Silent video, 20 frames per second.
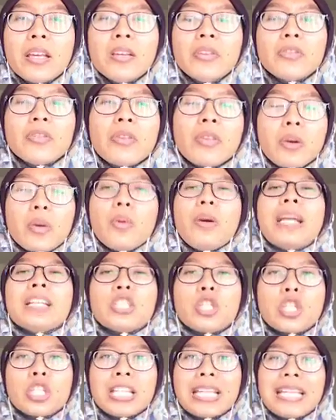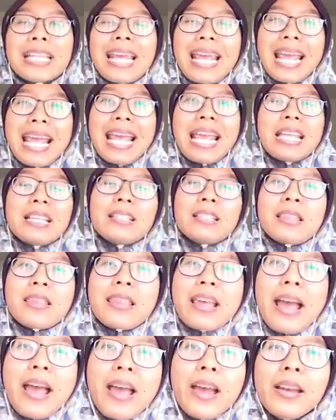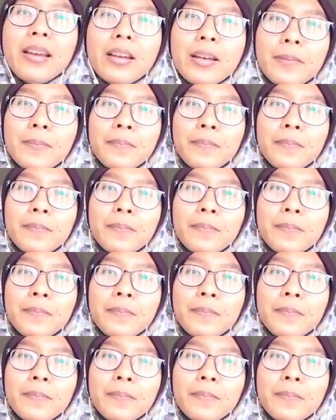So the question is then,